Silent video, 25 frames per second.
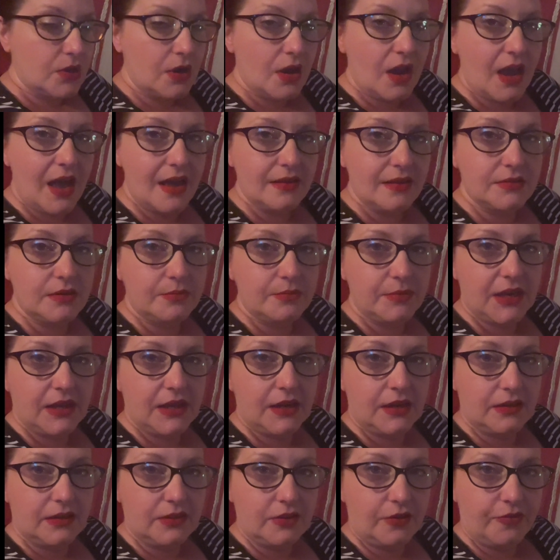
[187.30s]
as I'm
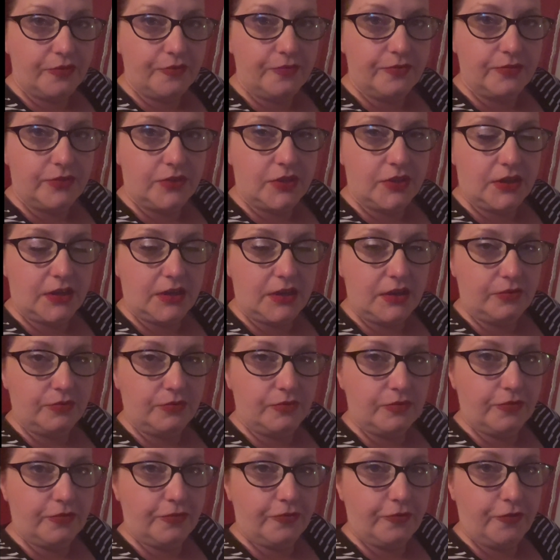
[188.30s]
getting the
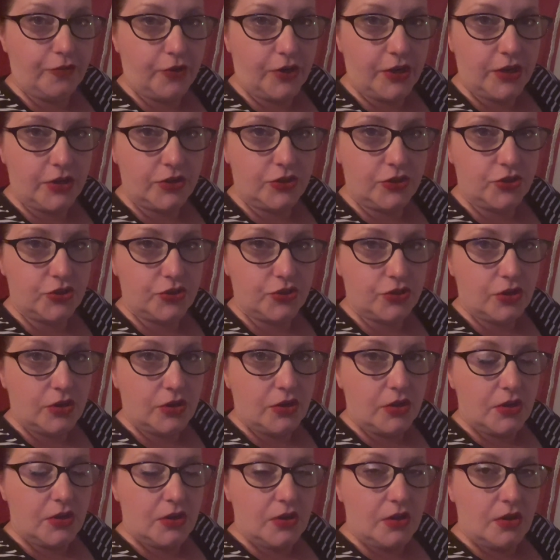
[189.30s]
footage
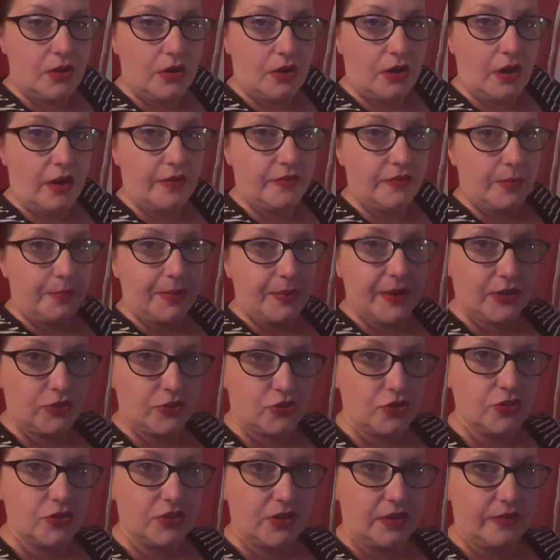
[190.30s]
of the
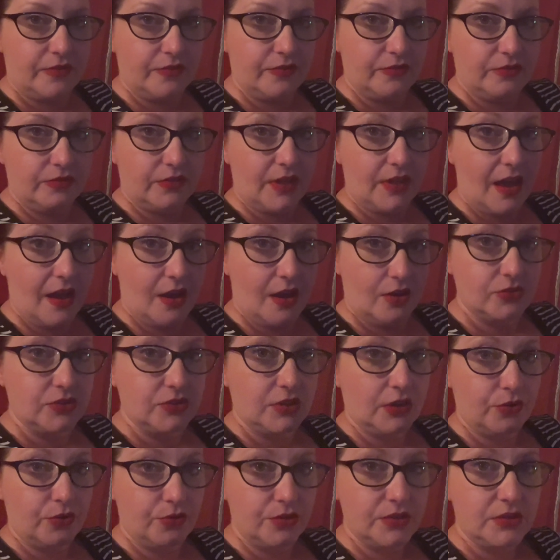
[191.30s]
pictures of the house
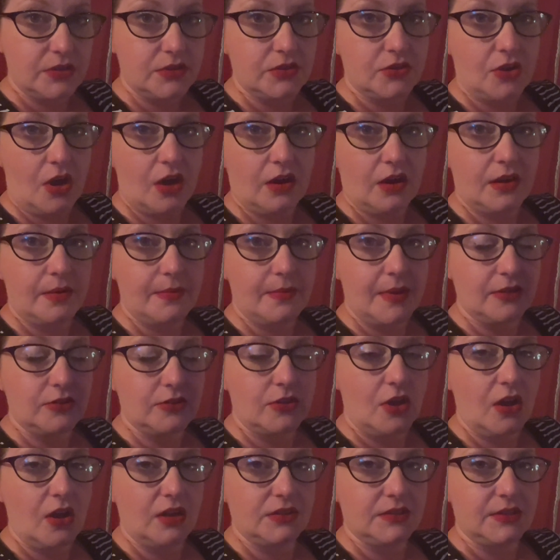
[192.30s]
that Chris is talking about,
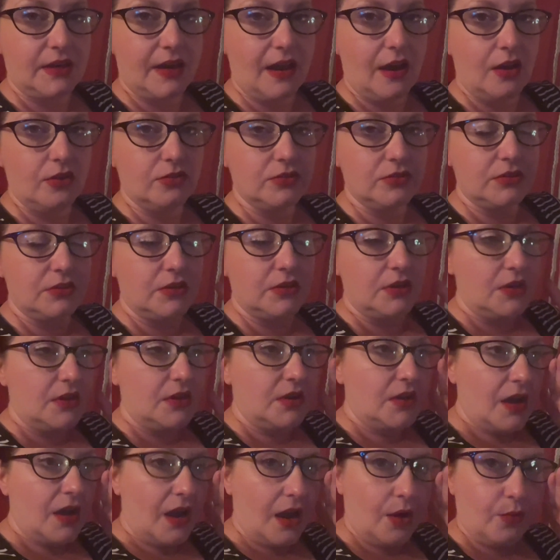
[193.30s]
the haunted house,
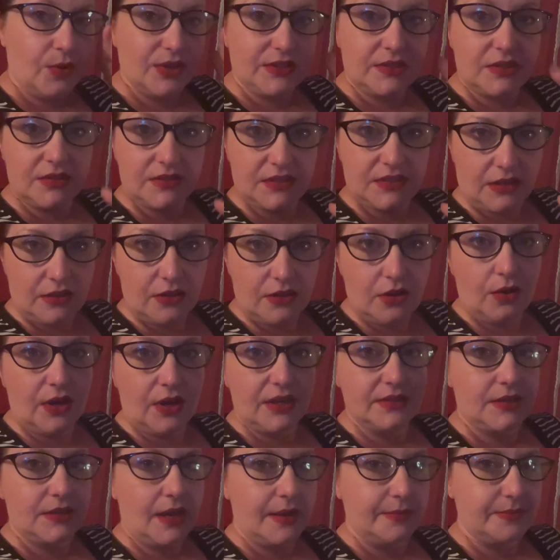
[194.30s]
I went to Zillow,
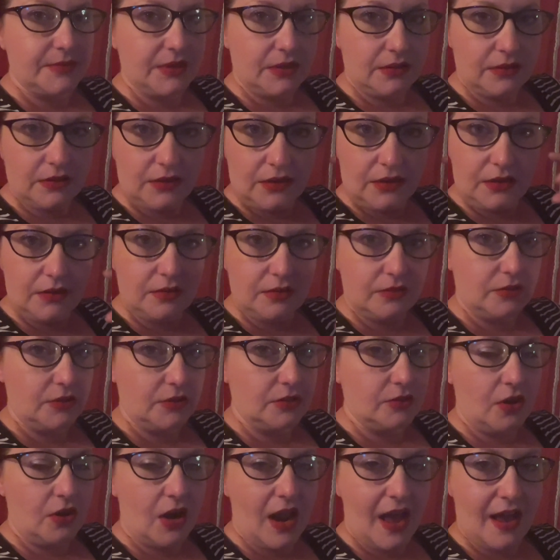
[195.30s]
I typed in the
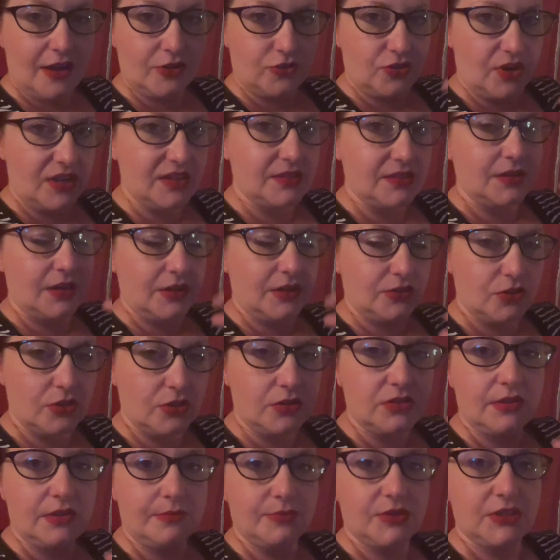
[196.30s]
little address, and I
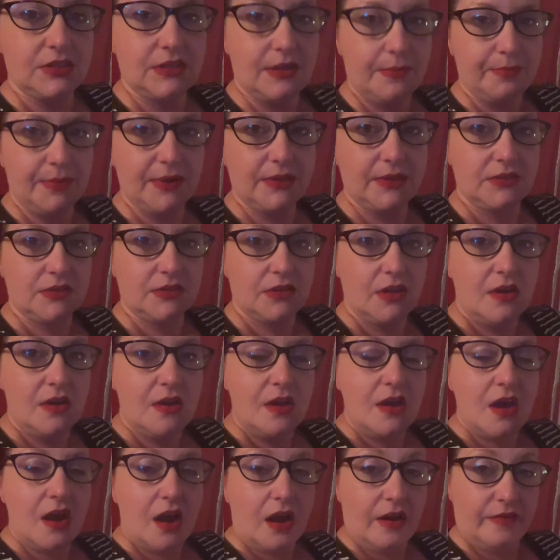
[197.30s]
took some snippets
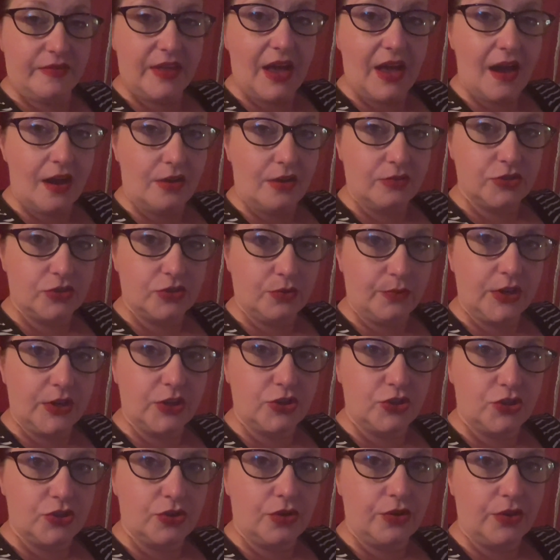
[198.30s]
of the house so we
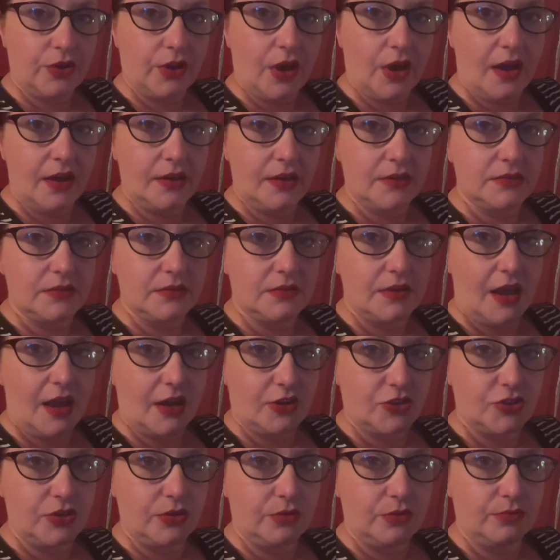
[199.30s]
can show you guys
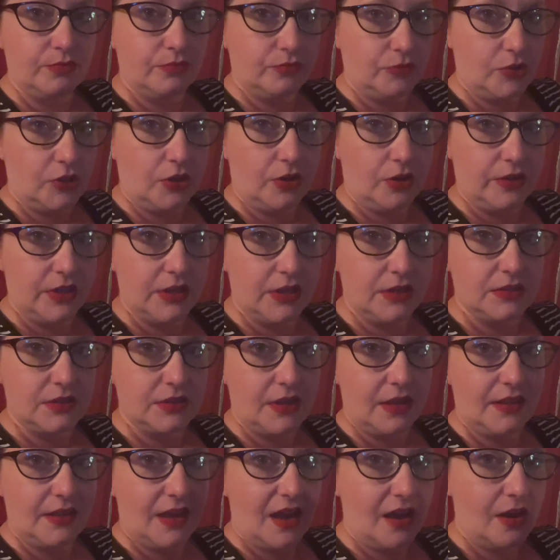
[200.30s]
actually, the
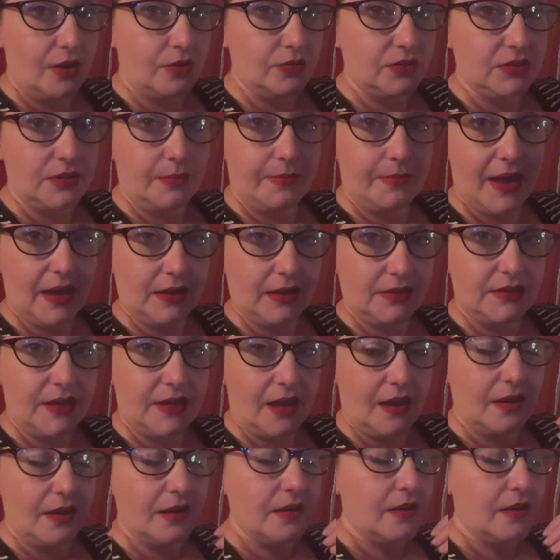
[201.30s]
inside of the house, the back deck.